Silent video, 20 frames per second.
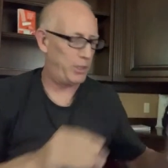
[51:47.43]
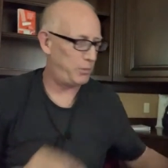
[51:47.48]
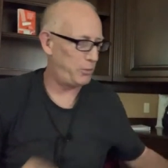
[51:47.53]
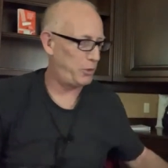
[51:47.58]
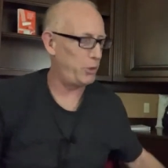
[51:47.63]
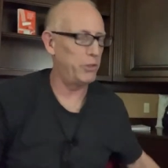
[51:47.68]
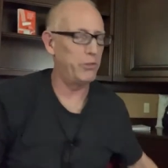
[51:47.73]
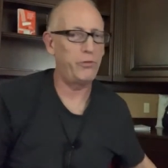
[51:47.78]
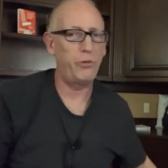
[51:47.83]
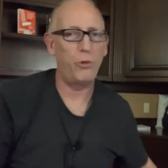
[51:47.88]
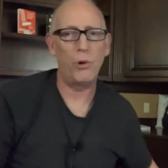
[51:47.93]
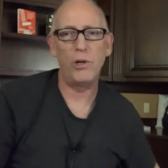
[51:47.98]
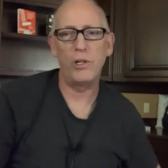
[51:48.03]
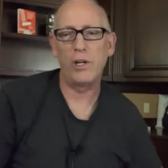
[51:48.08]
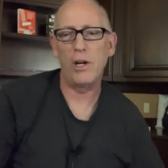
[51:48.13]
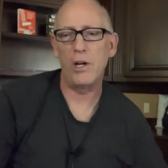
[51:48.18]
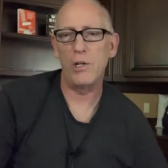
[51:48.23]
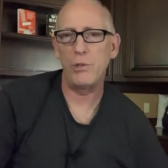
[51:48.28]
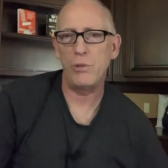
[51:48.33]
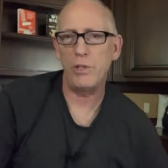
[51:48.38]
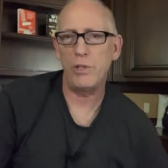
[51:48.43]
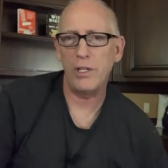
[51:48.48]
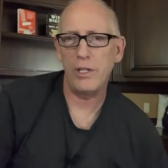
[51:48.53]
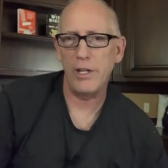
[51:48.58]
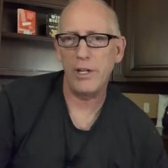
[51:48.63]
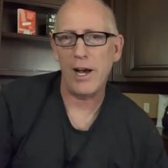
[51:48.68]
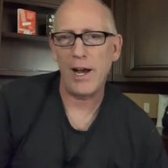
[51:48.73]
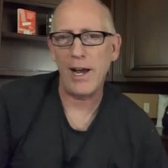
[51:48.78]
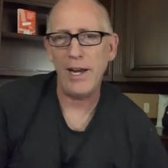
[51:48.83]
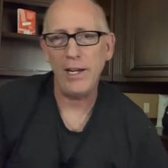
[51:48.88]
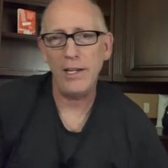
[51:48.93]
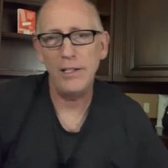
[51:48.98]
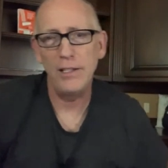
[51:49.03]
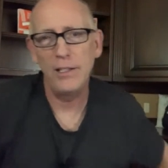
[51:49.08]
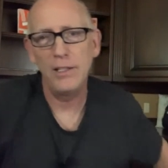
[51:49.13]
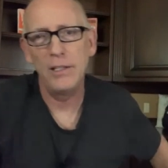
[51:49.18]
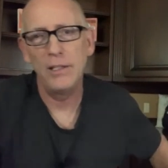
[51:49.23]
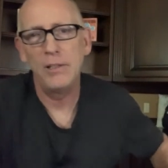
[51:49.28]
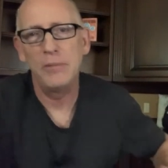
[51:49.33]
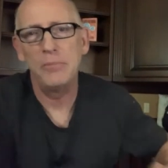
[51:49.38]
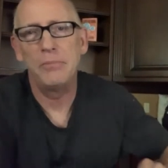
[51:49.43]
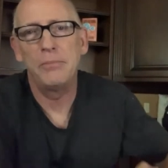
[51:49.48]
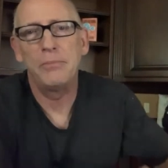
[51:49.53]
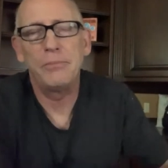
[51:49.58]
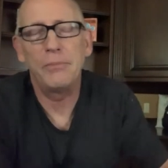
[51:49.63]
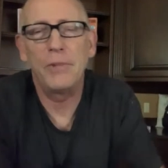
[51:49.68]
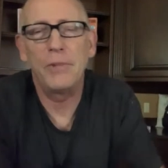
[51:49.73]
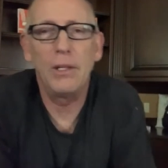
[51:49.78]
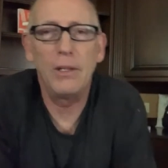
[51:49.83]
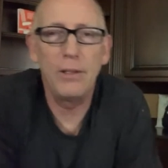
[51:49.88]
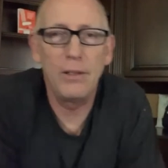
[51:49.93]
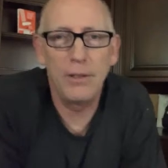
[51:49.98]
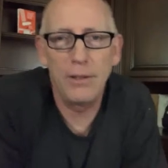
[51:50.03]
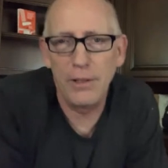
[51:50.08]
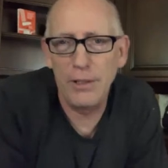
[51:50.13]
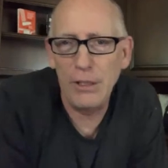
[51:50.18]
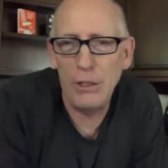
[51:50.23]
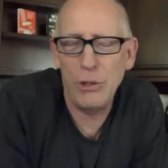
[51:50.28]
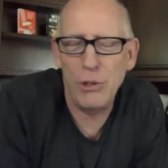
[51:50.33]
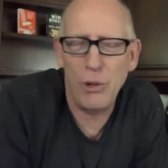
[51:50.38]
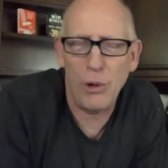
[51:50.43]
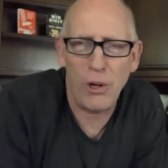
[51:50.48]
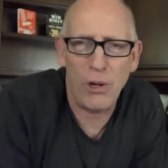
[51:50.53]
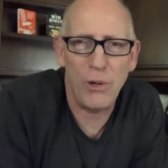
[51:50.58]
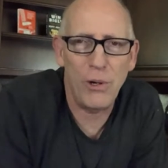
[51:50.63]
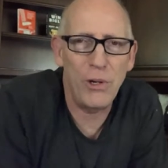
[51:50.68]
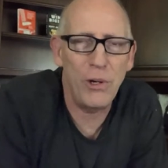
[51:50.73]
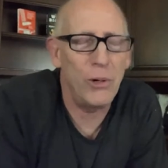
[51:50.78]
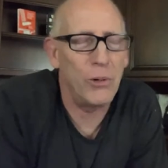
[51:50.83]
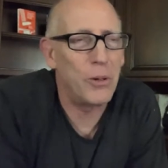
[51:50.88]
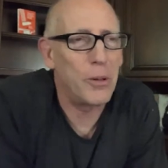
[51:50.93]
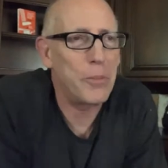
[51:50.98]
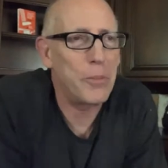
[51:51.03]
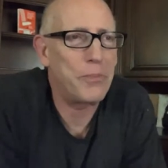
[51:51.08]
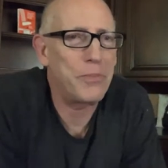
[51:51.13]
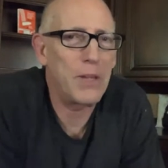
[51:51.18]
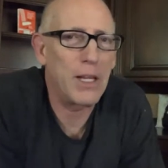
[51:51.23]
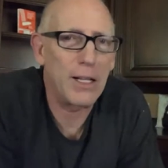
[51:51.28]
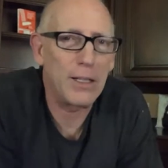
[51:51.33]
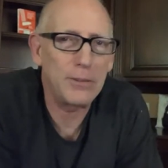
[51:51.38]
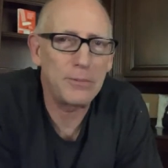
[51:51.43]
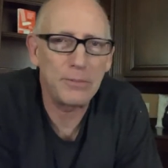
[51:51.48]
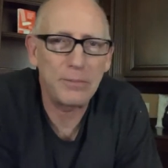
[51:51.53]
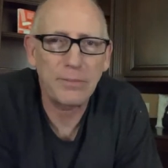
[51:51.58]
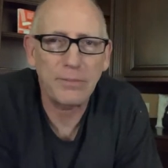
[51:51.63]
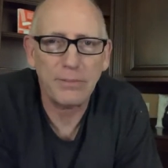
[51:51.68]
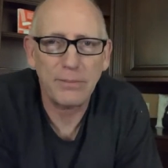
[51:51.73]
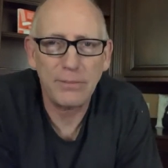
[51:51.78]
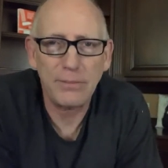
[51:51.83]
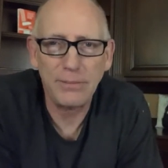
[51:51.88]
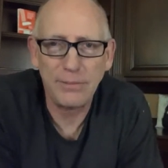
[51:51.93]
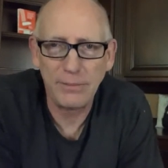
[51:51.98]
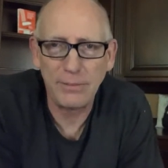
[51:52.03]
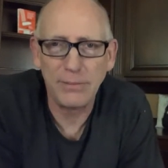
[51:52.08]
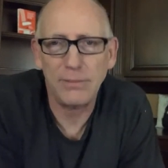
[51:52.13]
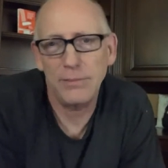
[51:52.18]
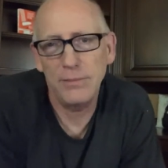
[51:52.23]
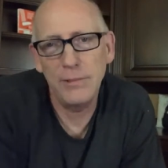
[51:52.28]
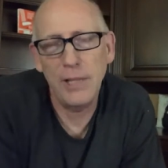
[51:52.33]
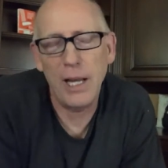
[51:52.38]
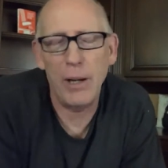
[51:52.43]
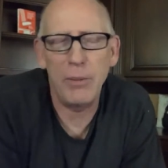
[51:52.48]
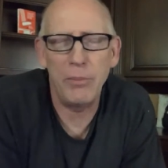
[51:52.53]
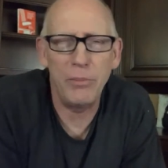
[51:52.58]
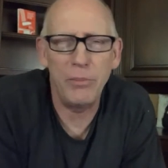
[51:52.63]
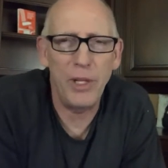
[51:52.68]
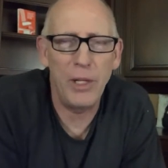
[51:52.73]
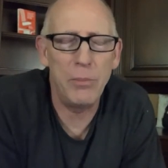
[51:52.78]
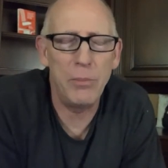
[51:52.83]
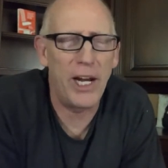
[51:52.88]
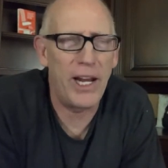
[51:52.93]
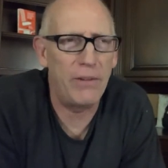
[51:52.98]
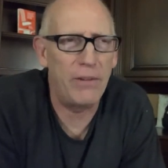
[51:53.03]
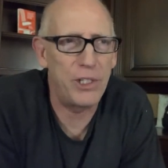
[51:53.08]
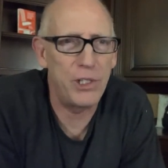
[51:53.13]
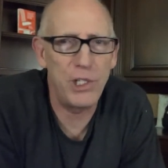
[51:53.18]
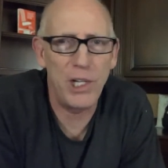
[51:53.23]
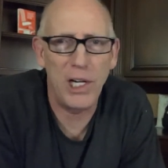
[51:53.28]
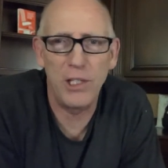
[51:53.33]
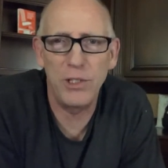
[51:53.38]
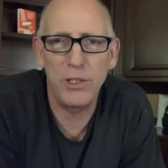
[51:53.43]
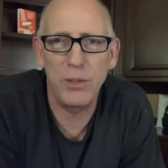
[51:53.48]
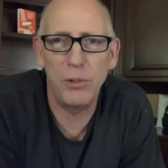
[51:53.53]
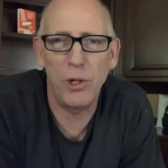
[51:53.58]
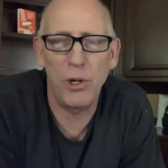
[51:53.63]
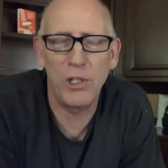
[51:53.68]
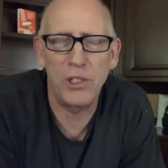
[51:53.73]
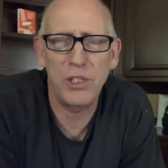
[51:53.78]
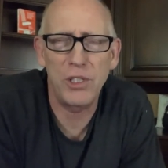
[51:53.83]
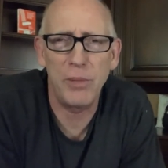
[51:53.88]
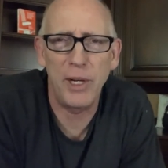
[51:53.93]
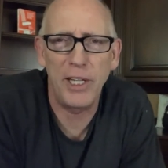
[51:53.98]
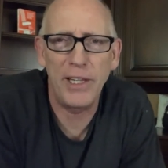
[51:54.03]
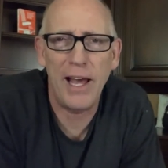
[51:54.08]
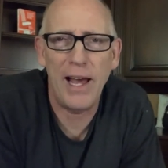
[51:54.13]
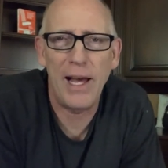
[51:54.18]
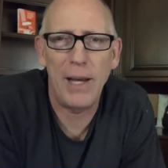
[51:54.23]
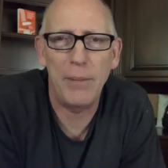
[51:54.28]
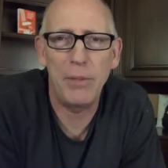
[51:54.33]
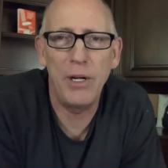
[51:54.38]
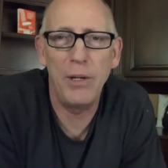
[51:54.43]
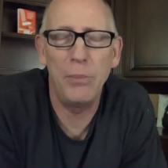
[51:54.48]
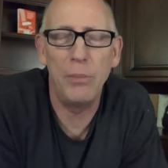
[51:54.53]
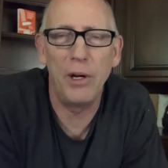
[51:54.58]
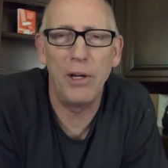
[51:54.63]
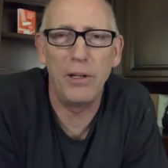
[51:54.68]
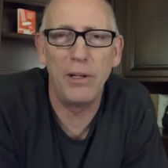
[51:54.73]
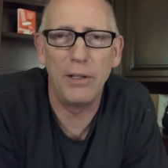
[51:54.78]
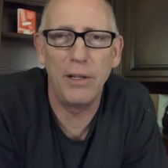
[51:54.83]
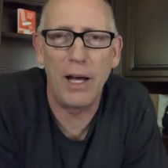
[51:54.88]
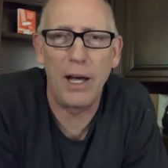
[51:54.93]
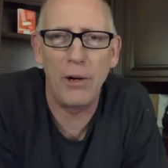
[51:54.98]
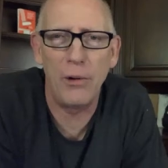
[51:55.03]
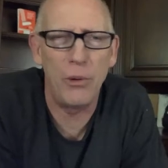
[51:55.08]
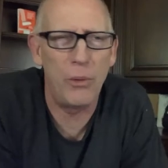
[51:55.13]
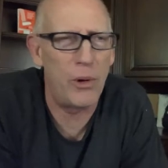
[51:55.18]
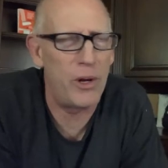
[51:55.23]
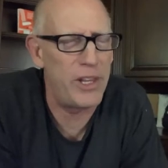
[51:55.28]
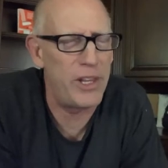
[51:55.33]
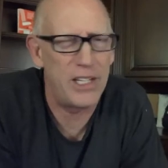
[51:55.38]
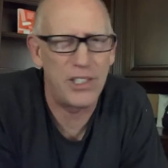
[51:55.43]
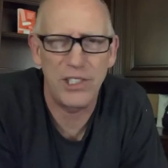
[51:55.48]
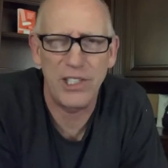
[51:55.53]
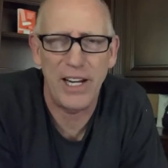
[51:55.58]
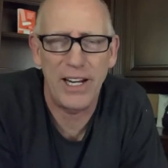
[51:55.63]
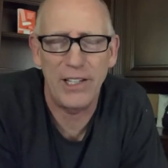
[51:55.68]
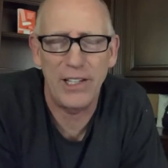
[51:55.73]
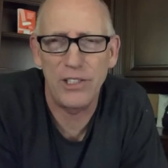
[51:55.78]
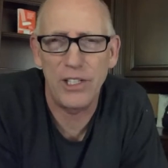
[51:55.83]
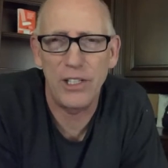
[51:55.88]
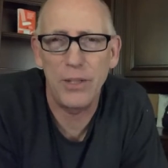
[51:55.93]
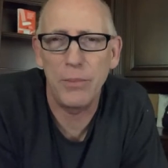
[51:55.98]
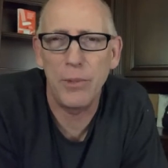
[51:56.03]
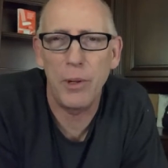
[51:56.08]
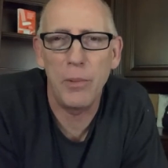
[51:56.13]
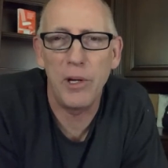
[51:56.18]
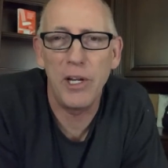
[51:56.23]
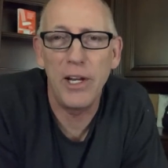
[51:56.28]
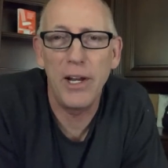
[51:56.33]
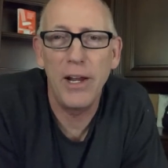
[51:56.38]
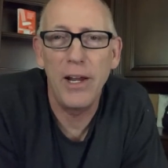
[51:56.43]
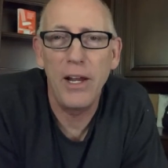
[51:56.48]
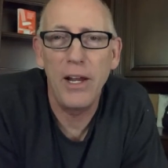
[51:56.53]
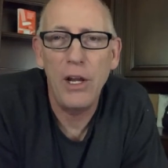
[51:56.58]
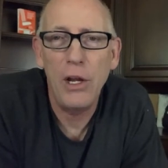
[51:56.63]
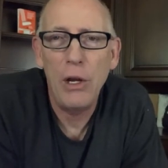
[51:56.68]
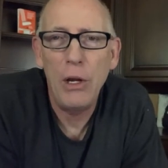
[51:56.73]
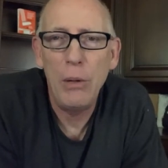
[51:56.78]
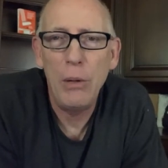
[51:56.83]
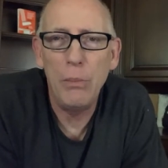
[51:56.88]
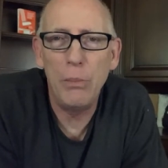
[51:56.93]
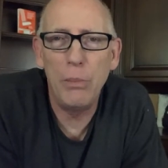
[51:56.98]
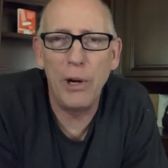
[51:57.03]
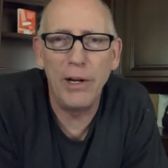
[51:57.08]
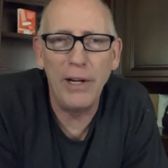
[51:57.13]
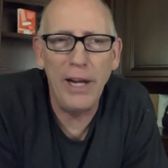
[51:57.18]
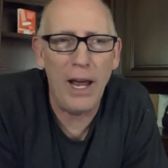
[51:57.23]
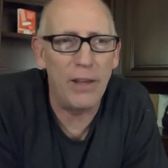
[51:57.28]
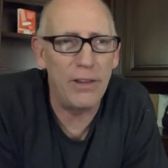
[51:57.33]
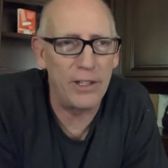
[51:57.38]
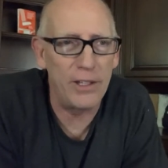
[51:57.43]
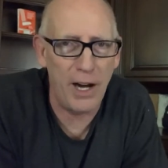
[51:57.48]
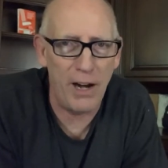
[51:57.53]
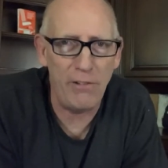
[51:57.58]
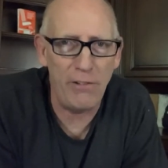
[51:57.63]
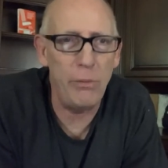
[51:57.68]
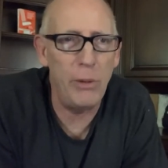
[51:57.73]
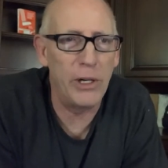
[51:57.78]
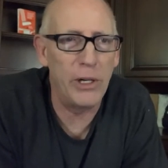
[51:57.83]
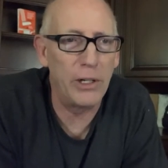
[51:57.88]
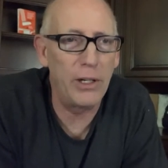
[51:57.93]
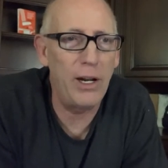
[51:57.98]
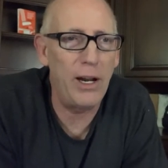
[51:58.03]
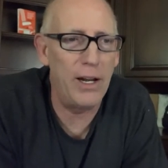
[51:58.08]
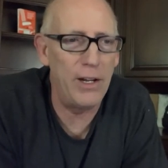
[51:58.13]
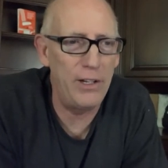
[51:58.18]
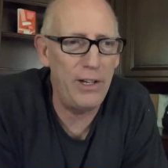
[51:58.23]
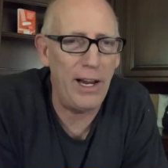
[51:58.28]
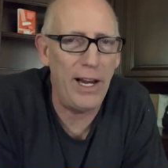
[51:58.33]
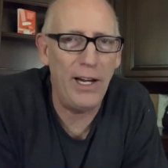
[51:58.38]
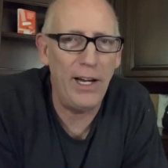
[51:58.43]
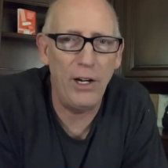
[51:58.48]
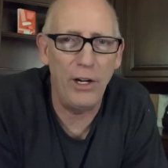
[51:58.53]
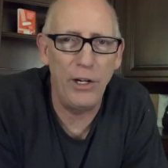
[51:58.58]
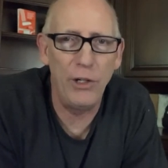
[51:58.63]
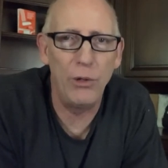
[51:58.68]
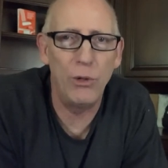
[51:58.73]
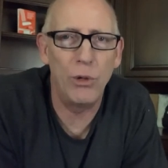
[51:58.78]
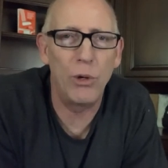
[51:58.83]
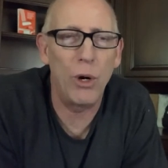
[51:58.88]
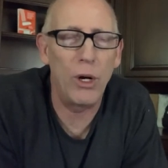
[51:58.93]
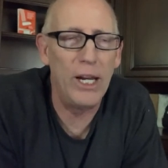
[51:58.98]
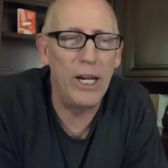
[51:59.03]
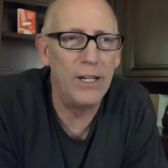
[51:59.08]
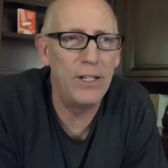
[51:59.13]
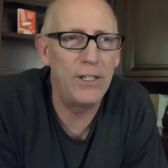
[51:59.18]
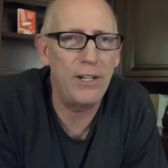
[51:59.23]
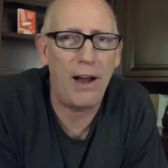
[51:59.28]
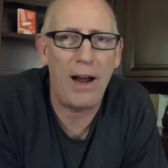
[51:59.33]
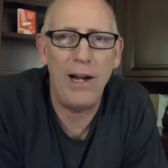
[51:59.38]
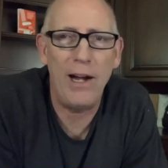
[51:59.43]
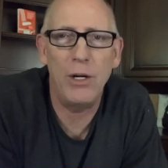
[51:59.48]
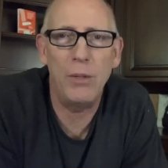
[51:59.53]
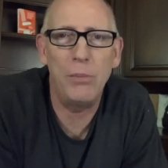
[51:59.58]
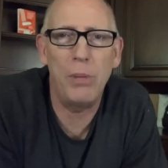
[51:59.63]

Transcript: him to a foreign country to die? Your daughter, too. And they might have to change some laws to make that happen, but I don't know where that stands at the moment. But yeah, the government can take your entire